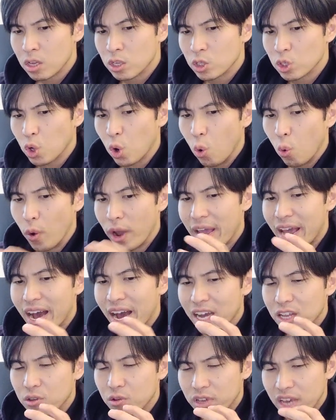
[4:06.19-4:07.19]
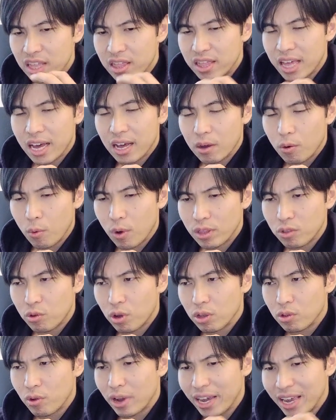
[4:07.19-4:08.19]
So where do
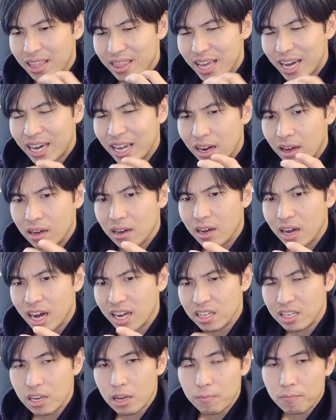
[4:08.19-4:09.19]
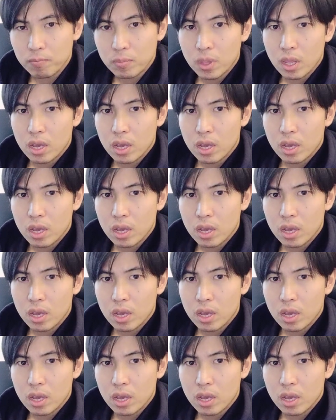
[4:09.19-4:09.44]
I get that kind of idea?